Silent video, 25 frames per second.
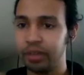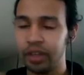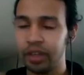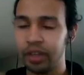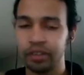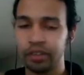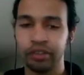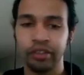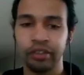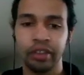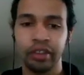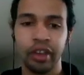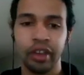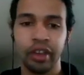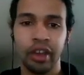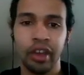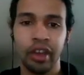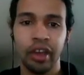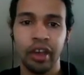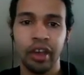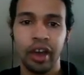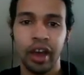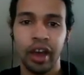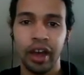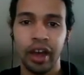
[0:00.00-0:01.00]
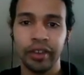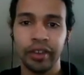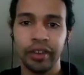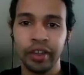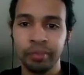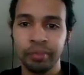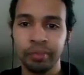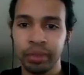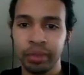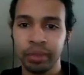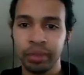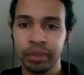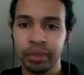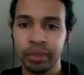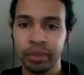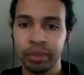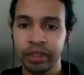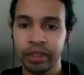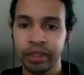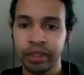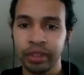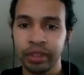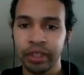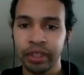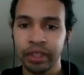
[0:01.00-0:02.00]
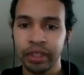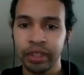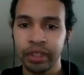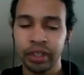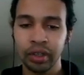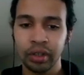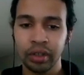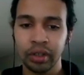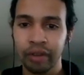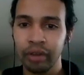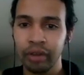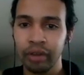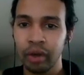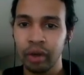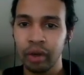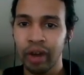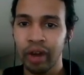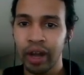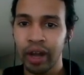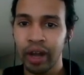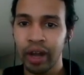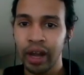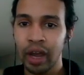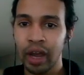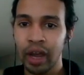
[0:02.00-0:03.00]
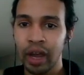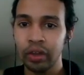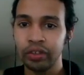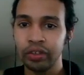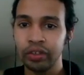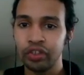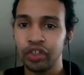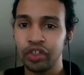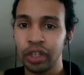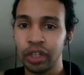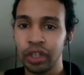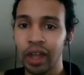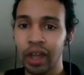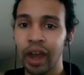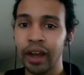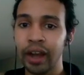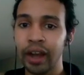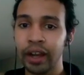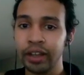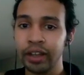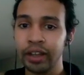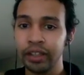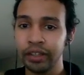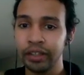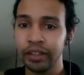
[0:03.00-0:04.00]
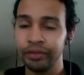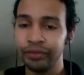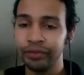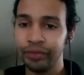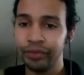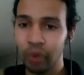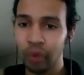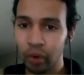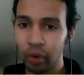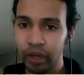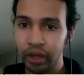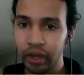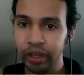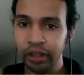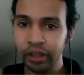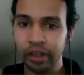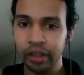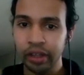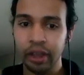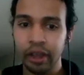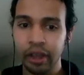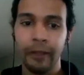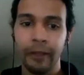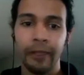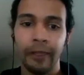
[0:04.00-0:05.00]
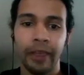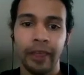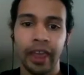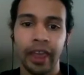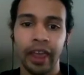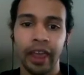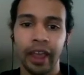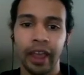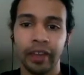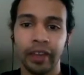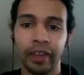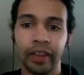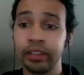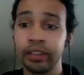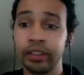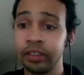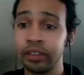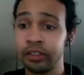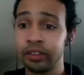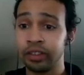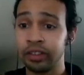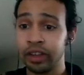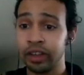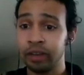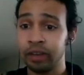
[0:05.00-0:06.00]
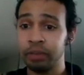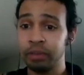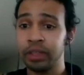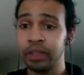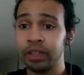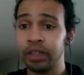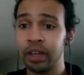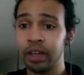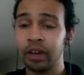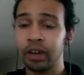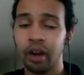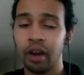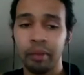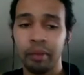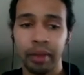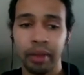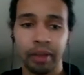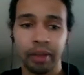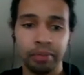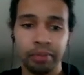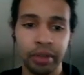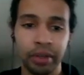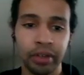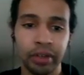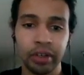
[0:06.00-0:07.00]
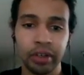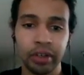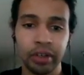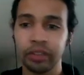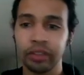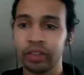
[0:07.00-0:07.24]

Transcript: Yes. This particular scenario right now is July 1940. And this is going to be done on my computer.